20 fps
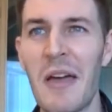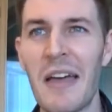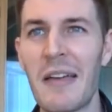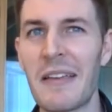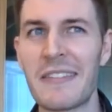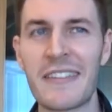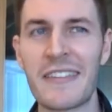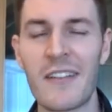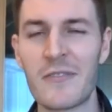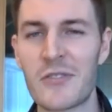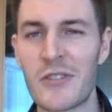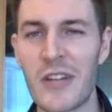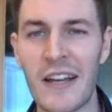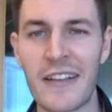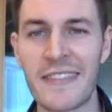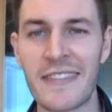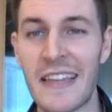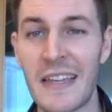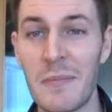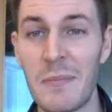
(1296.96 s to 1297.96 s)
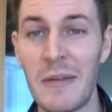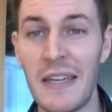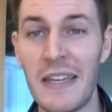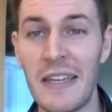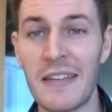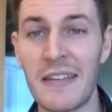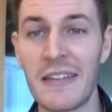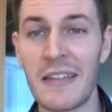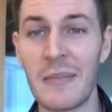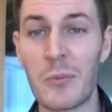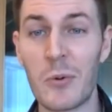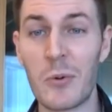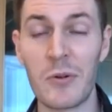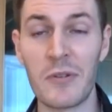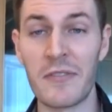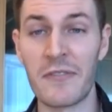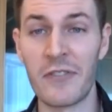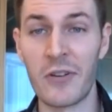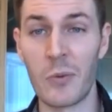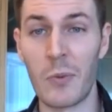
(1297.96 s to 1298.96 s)
self-checks can be
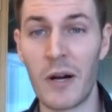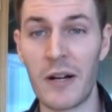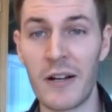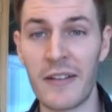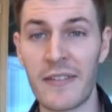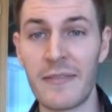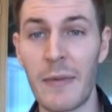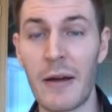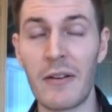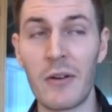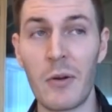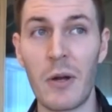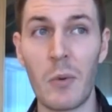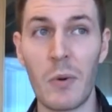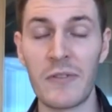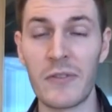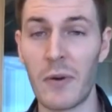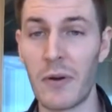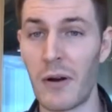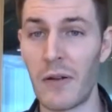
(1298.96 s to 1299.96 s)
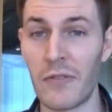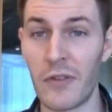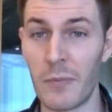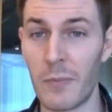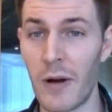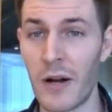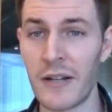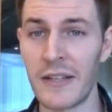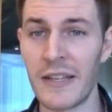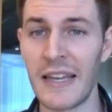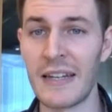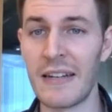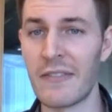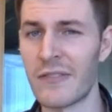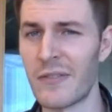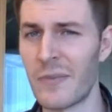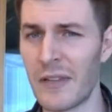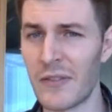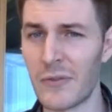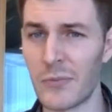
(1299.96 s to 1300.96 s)
important for awareness about knowing what's going on with your body and if
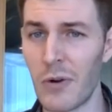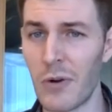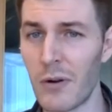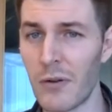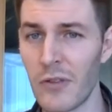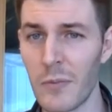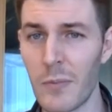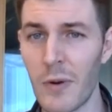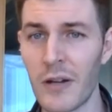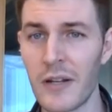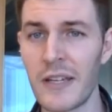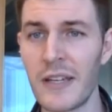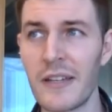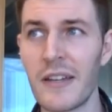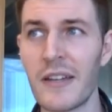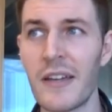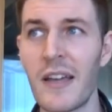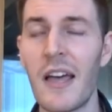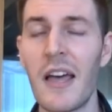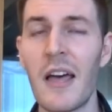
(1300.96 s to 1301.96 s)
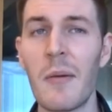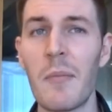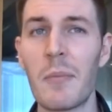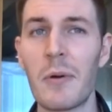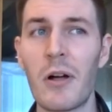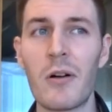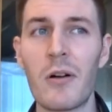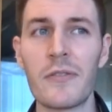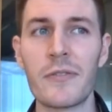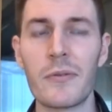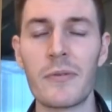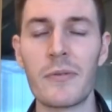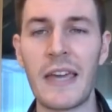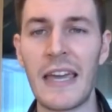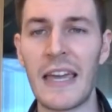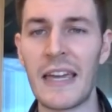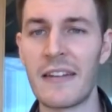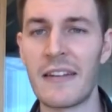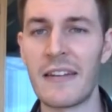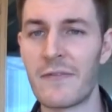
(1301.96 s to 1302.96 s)
something's wrong with your body, but also
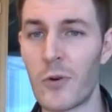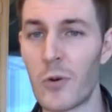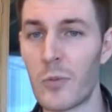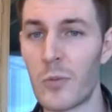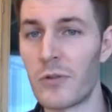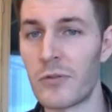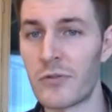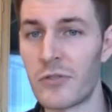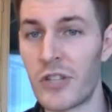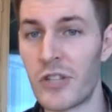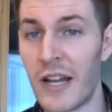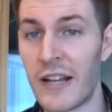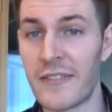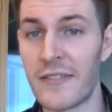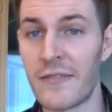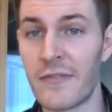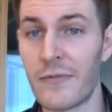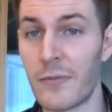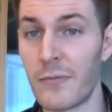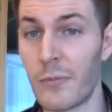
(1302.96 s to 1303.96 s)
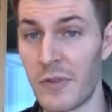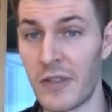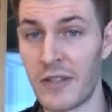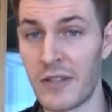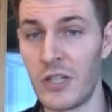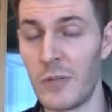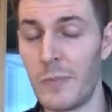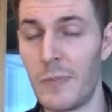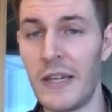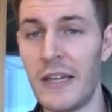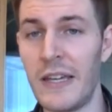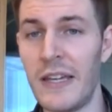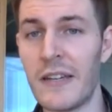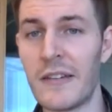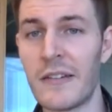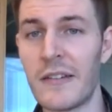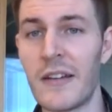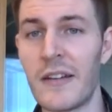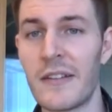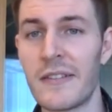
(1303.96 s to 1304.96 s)
can formal checks with a GP
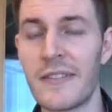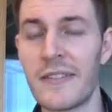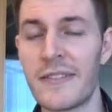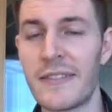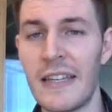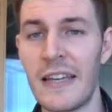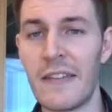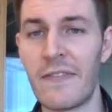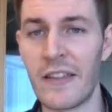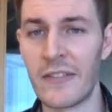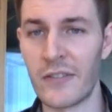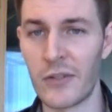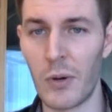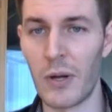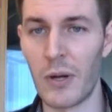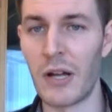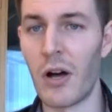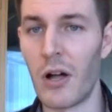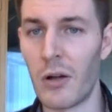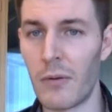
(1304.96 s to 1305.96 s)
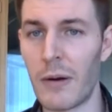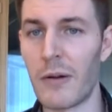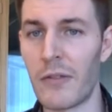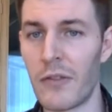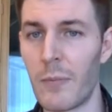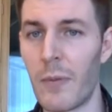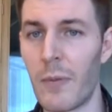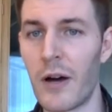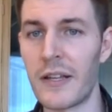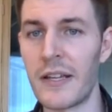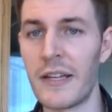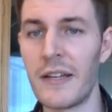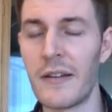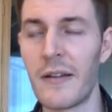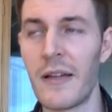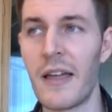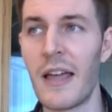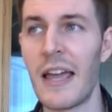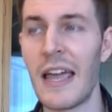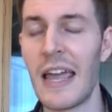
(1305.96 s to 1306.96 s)
to see if things are going all right with your body.
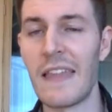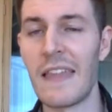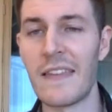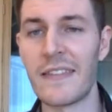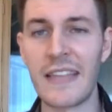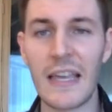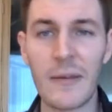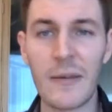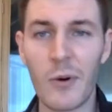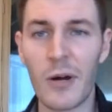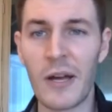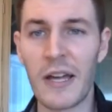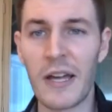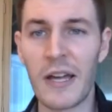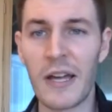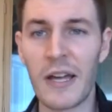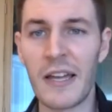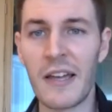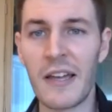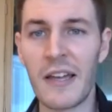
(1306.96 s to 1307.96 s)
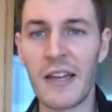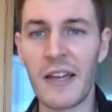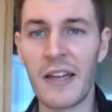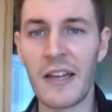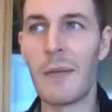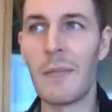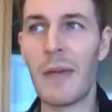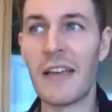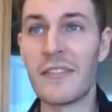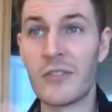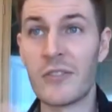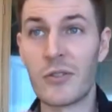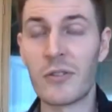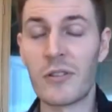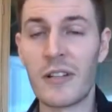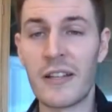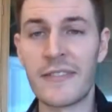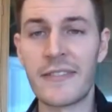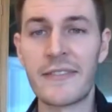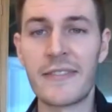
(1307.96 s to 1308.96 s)
In the same way, as
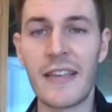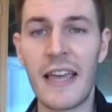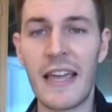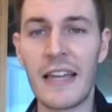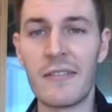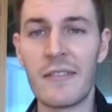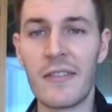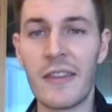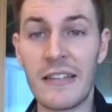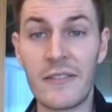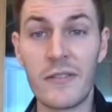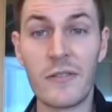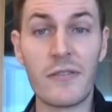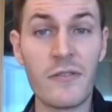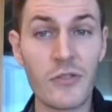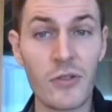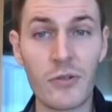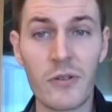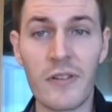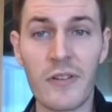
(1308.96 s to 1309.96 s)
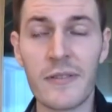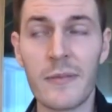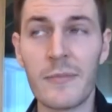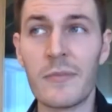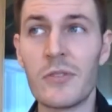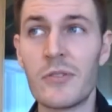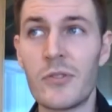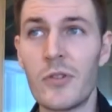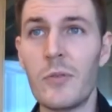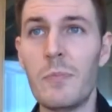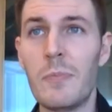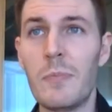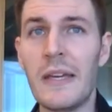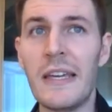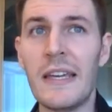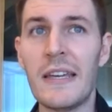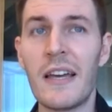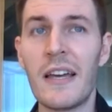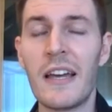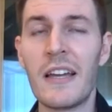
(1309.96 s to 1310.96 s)
journalists and the institution of journalism should
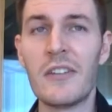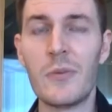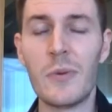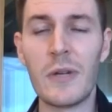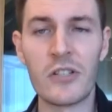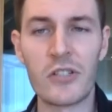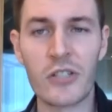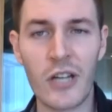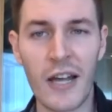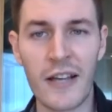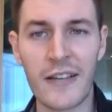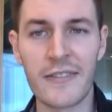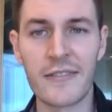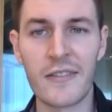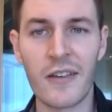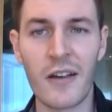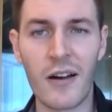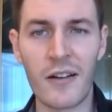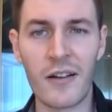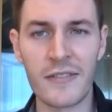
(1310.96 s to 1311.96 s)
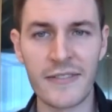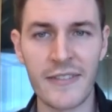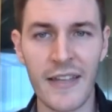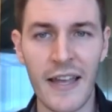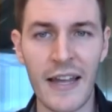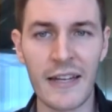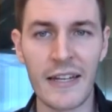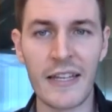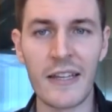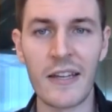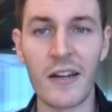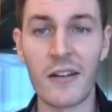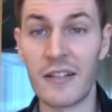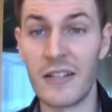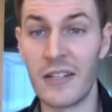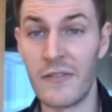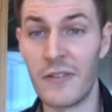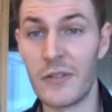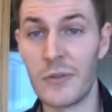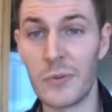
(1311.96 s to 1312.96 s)
be doing checks on society, on
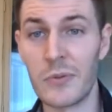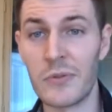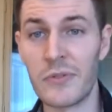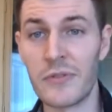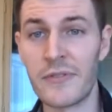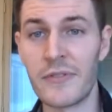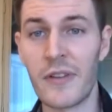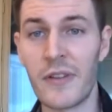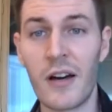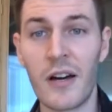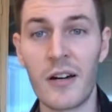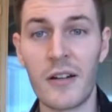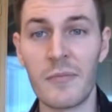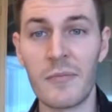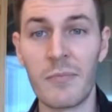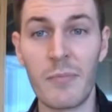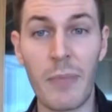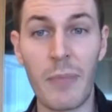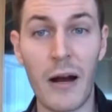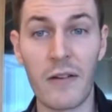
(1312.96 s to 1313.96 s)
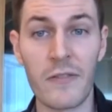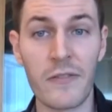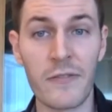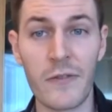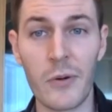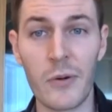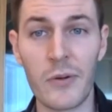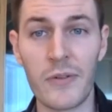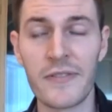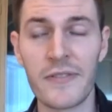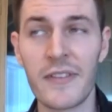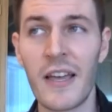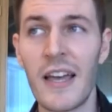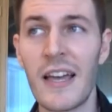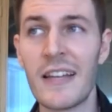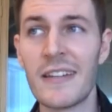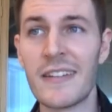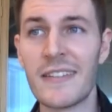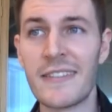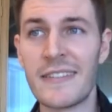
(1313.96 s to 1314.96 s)
individuals, on powerful folks
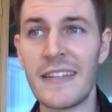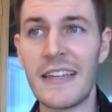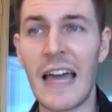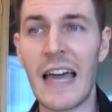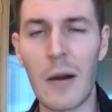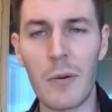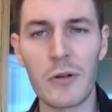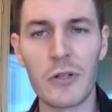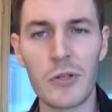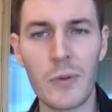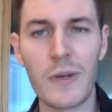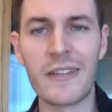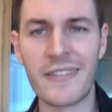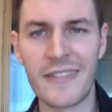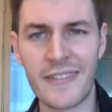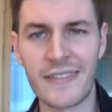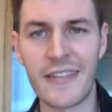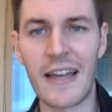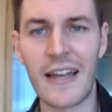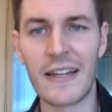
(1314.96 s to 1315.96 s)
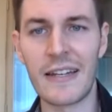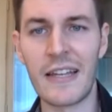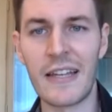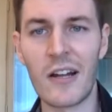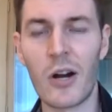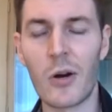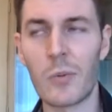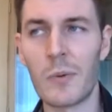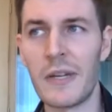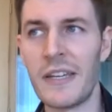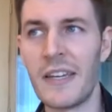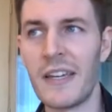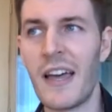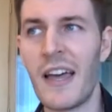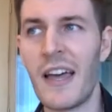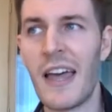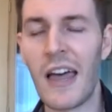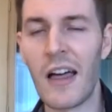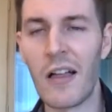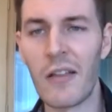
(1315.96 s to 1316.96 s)
to see how we're doing as a society. Are
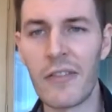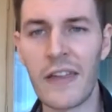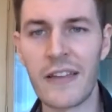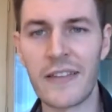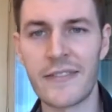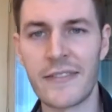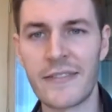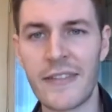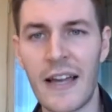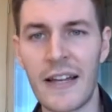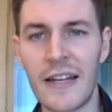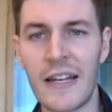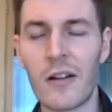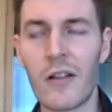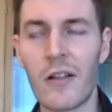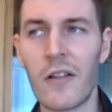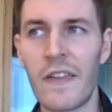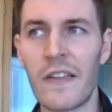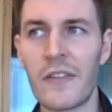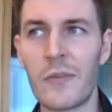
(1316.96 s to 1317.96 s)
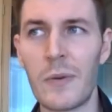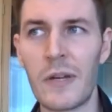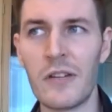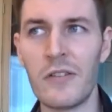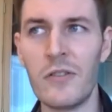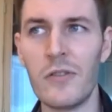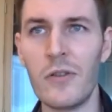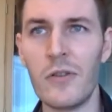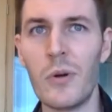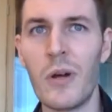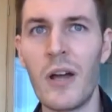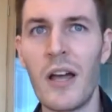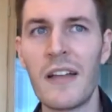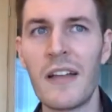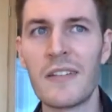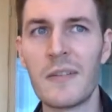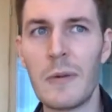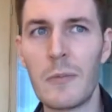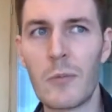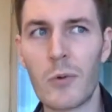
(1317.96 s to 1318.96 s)
we healthy as a society? Are there things we could do
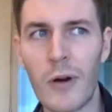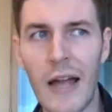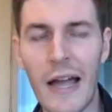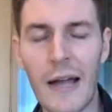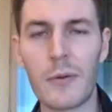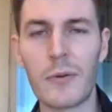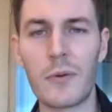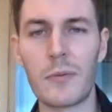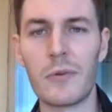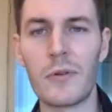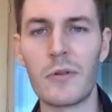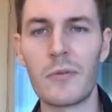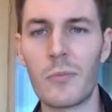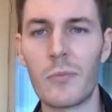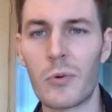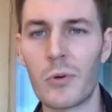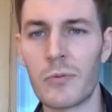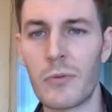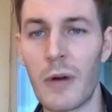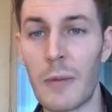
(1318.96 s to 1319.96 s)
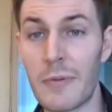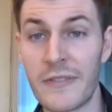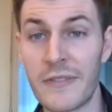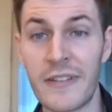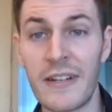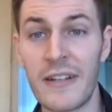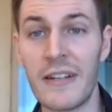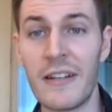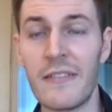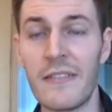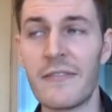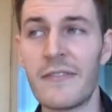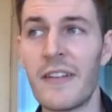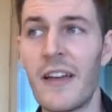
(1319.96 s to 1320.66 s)
to be more equitable, more representative,